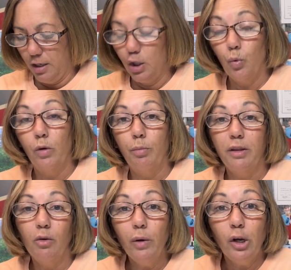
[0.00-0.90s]
You will be
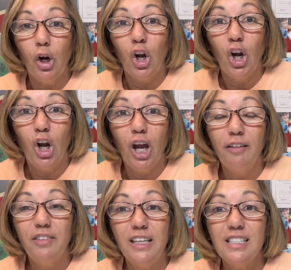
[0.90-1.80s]
the winner
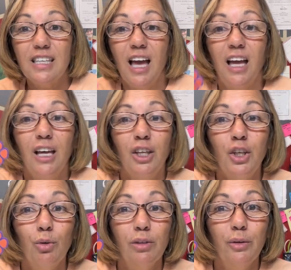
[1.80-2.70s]
of these
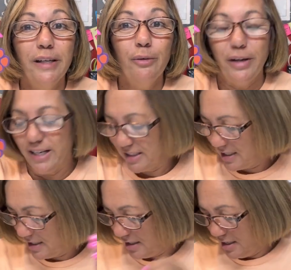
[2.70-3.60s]
cute little earrings